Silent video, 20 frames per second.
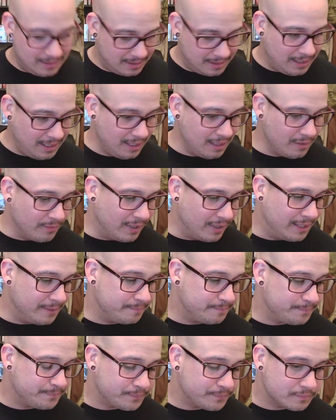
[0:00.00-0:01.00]
Anyway,
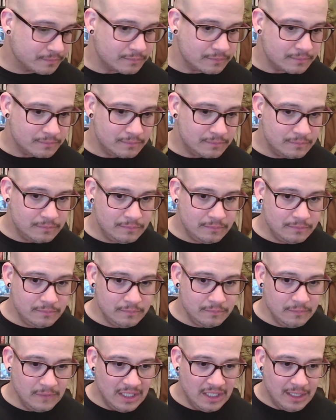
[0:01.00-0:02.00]

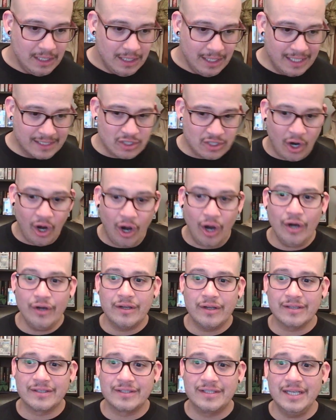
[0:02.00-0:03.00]
it's hard
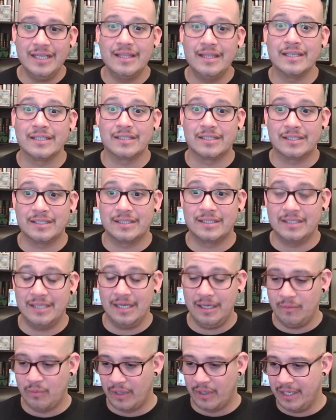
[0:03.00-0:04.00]
to see this
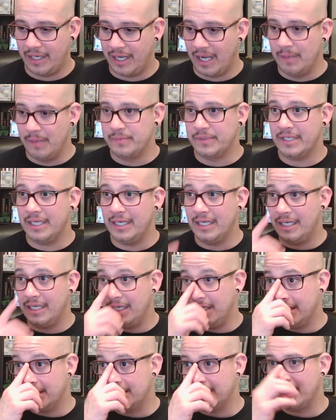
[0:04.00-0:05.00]
scene where he comes in and
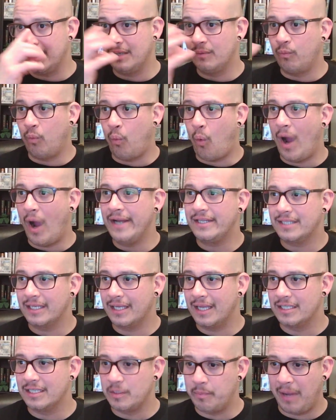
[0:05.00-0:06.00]
he said whites
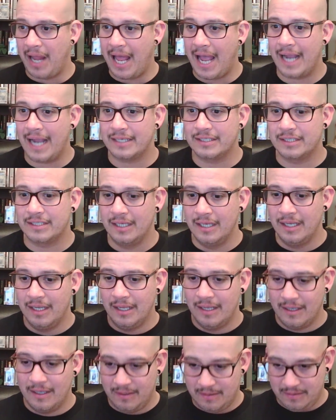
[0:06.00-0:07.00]
against blacks
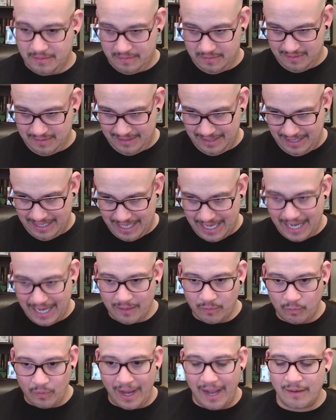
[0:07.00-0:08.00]

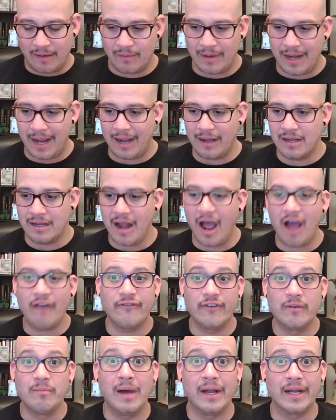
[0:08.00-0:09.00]
and and and not
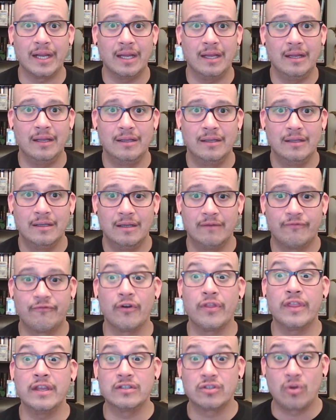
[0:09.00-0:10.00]
for money, for
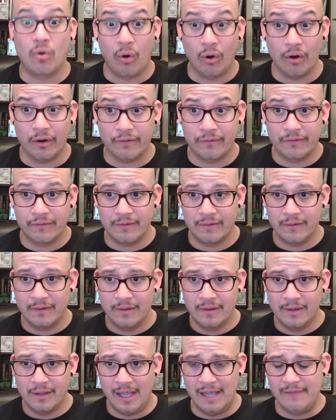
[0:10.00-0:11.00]
these courts.
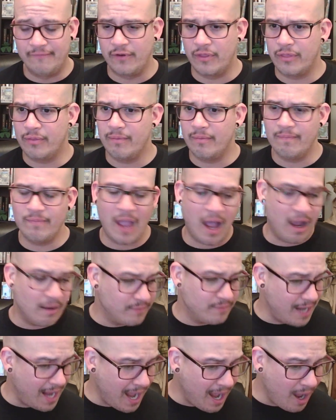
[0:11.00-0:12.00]
And for not
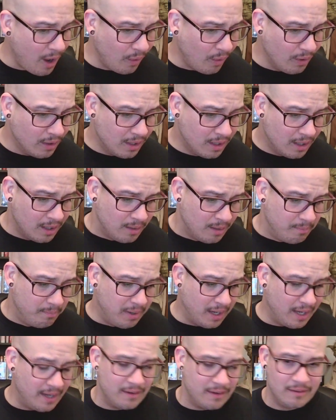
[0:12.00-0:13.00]
now,
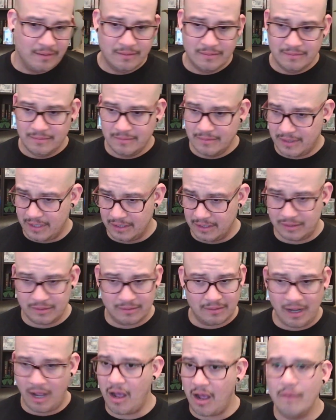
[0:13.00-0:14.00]
but con
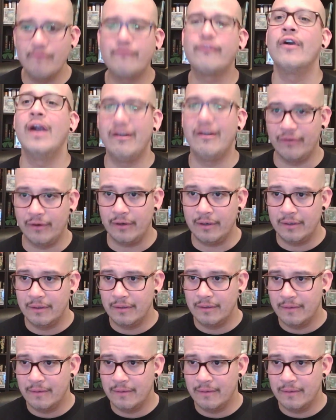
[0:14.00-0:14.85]
forever.